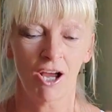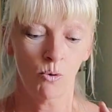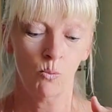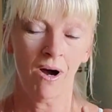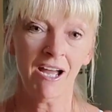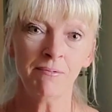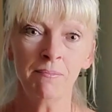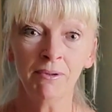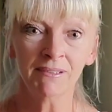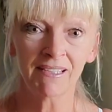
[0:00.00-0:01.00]
a
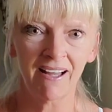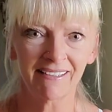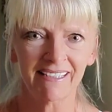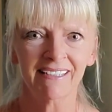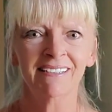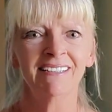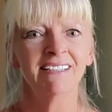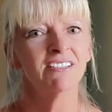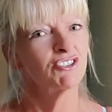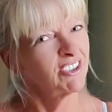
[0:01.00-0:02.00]
wipeable lining,
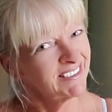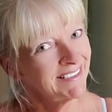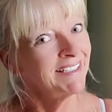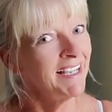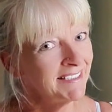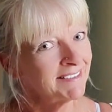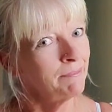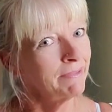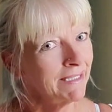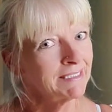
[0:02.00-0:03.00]
just in case something